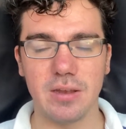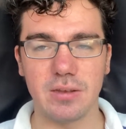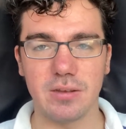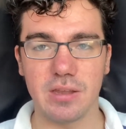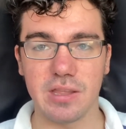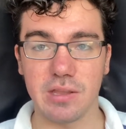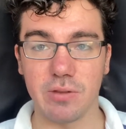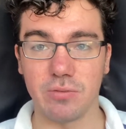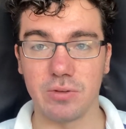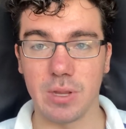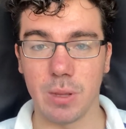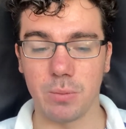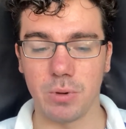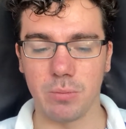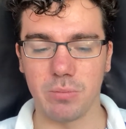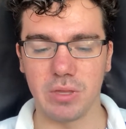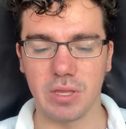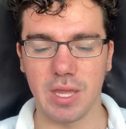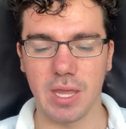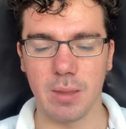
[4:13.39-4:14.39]
So Demna
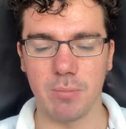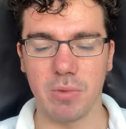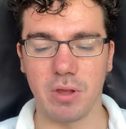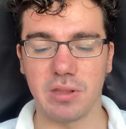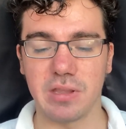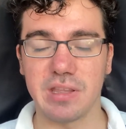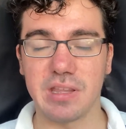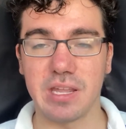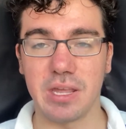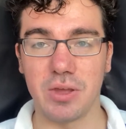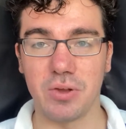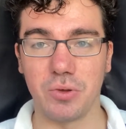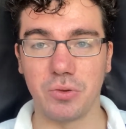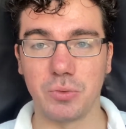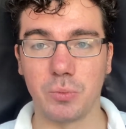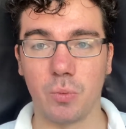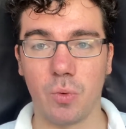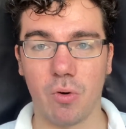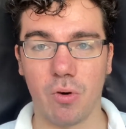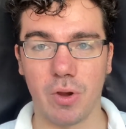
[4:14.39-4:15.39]
became a skilled
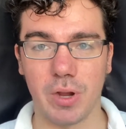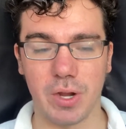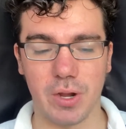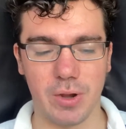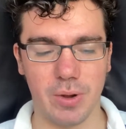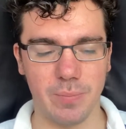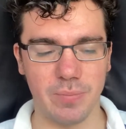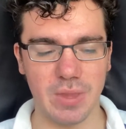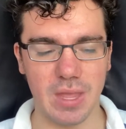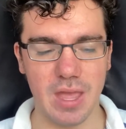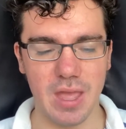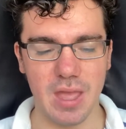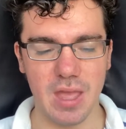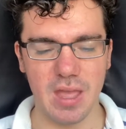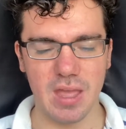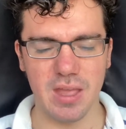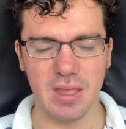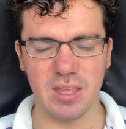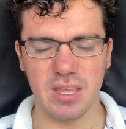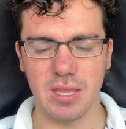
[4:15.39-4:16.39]
warrior.
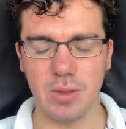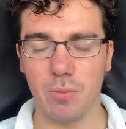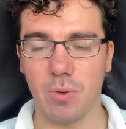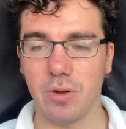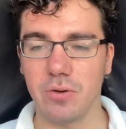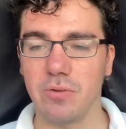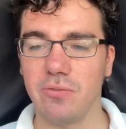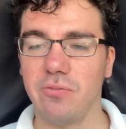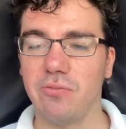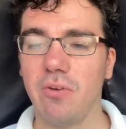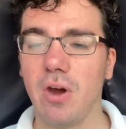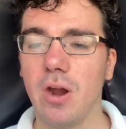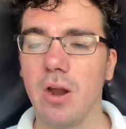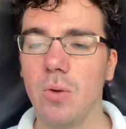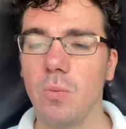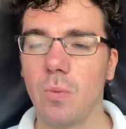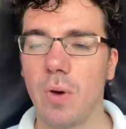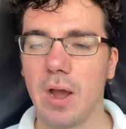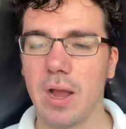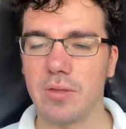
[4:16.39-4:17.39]
He wandered far
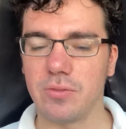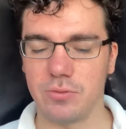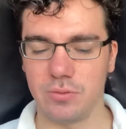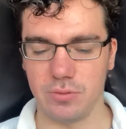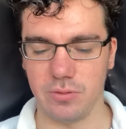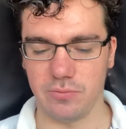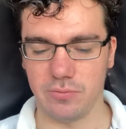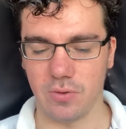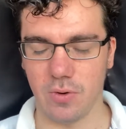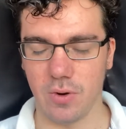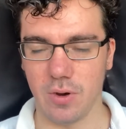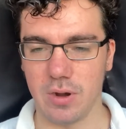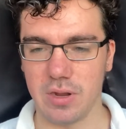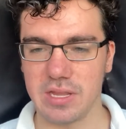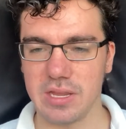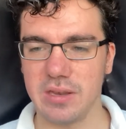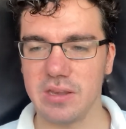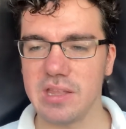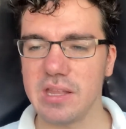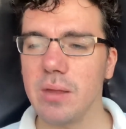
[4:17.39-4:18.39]
and wide through the forest,
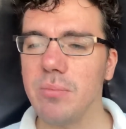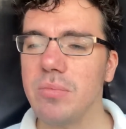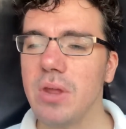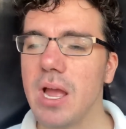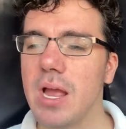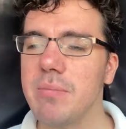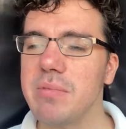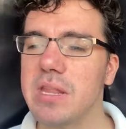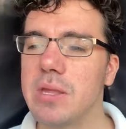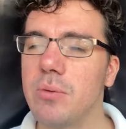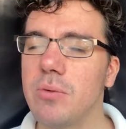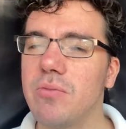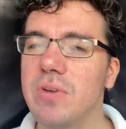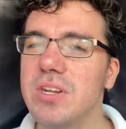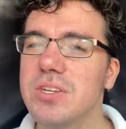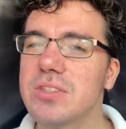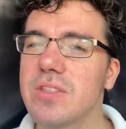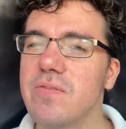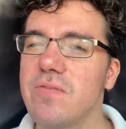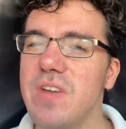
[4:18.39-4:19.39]
and sometimes he would
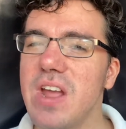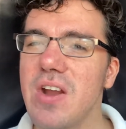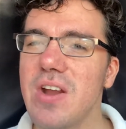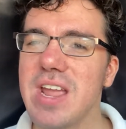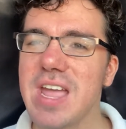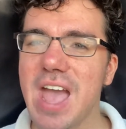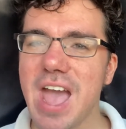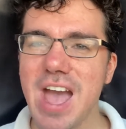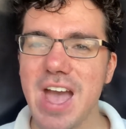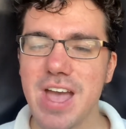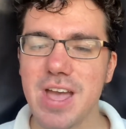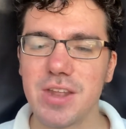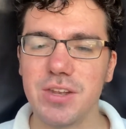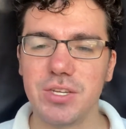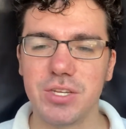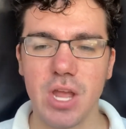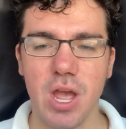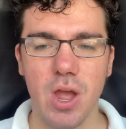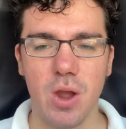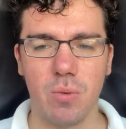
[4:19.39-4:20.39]
reach the very
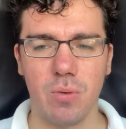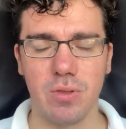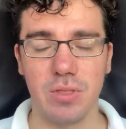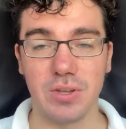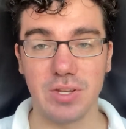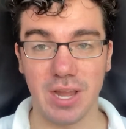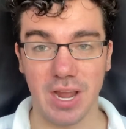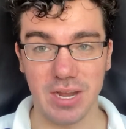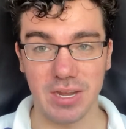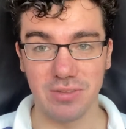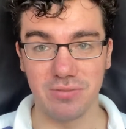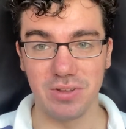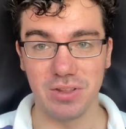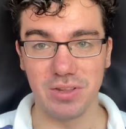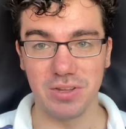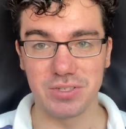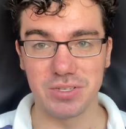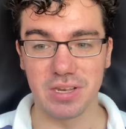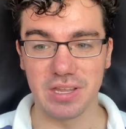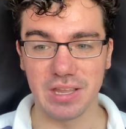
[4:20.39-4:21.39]
edge where the tiny
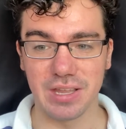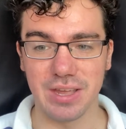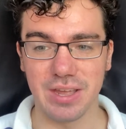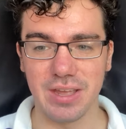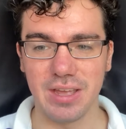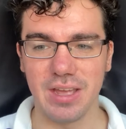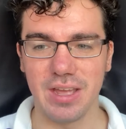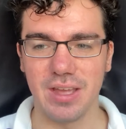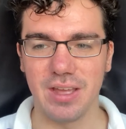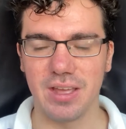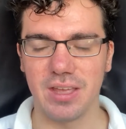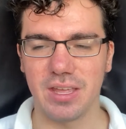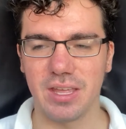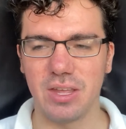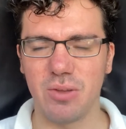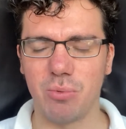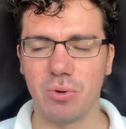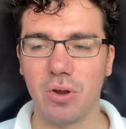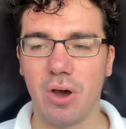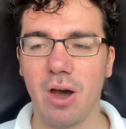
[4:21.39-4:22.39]
villages lay. He
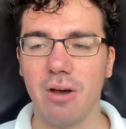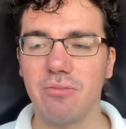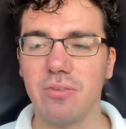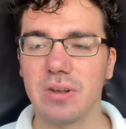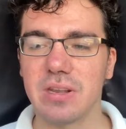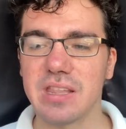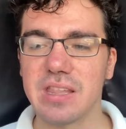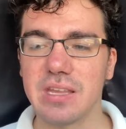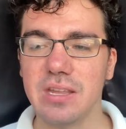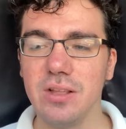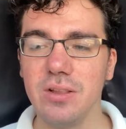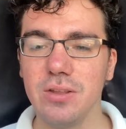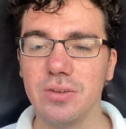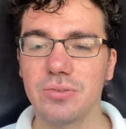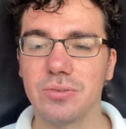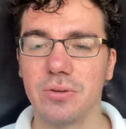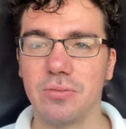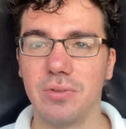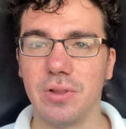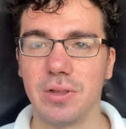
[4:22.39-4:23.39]
would often steal
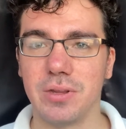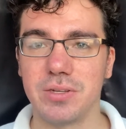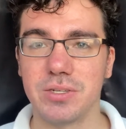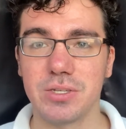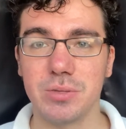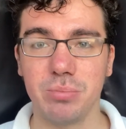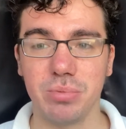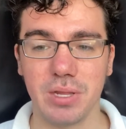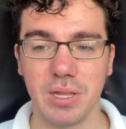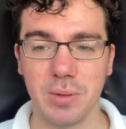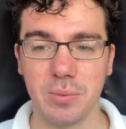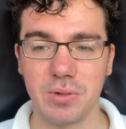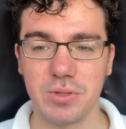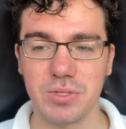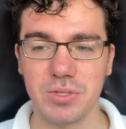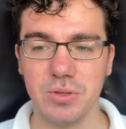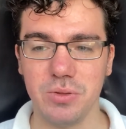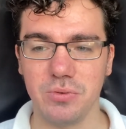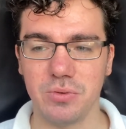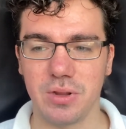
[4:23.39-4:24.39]
into a village to play with
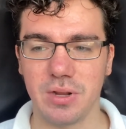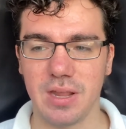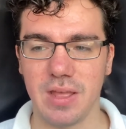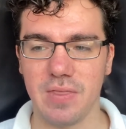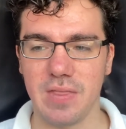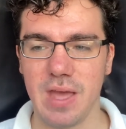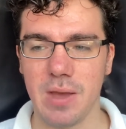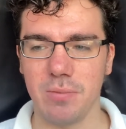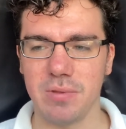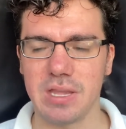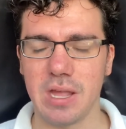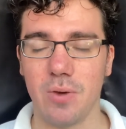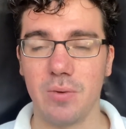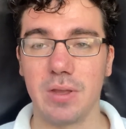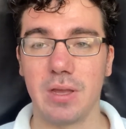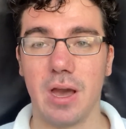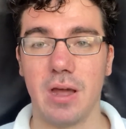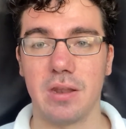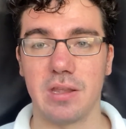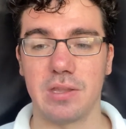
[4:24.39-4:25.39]
children, and that was how he
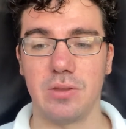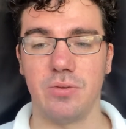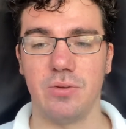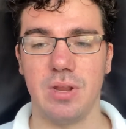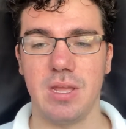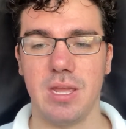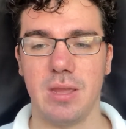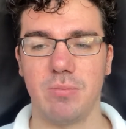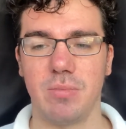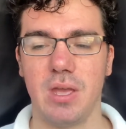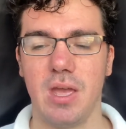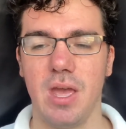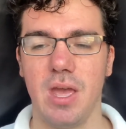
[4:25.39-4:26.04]
got his new name.